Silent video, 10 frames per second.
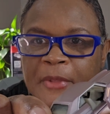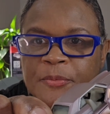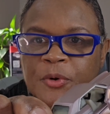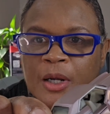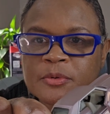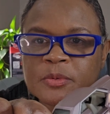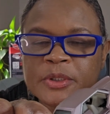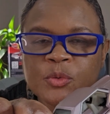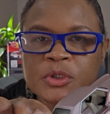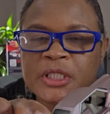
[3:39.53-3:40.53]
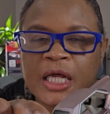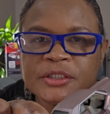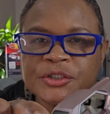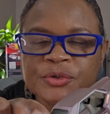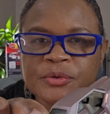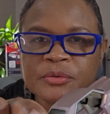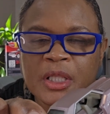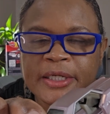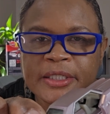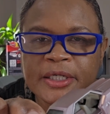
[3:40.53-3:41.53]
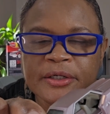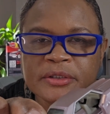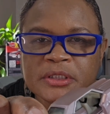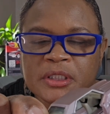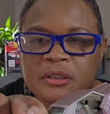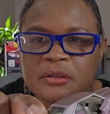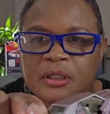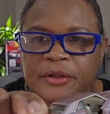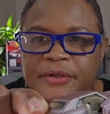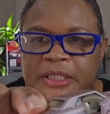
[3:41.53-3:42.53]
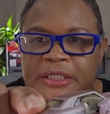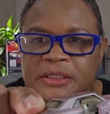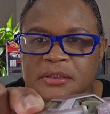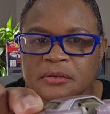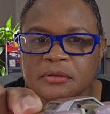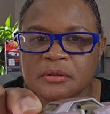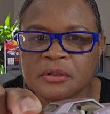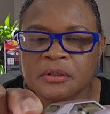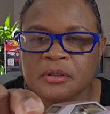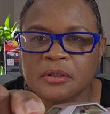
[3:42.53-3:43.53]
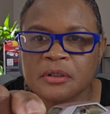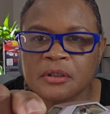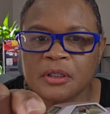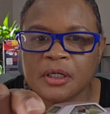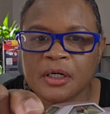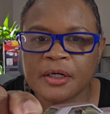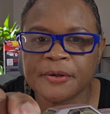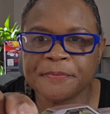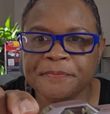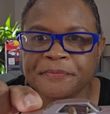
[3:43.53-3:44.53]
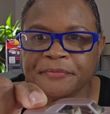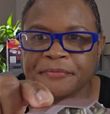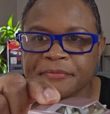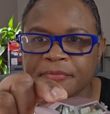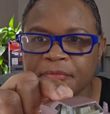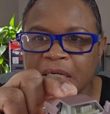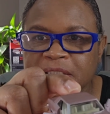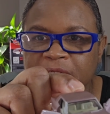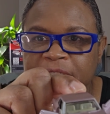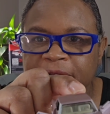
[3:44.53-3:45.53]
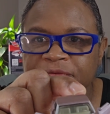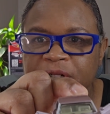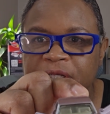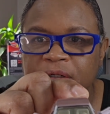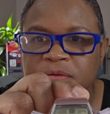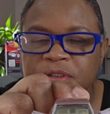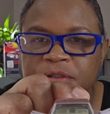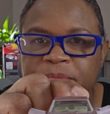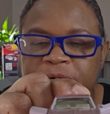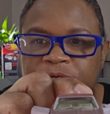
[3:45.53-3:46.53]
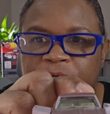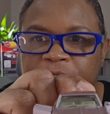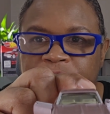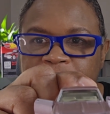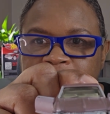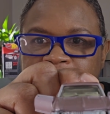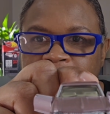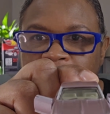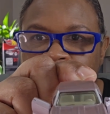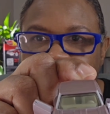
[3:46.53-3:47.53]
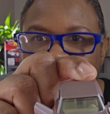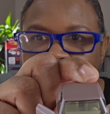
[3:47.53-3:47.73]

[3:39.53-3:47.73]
I probably will not do like a carousel on these. My Sunday video took me forever to edit last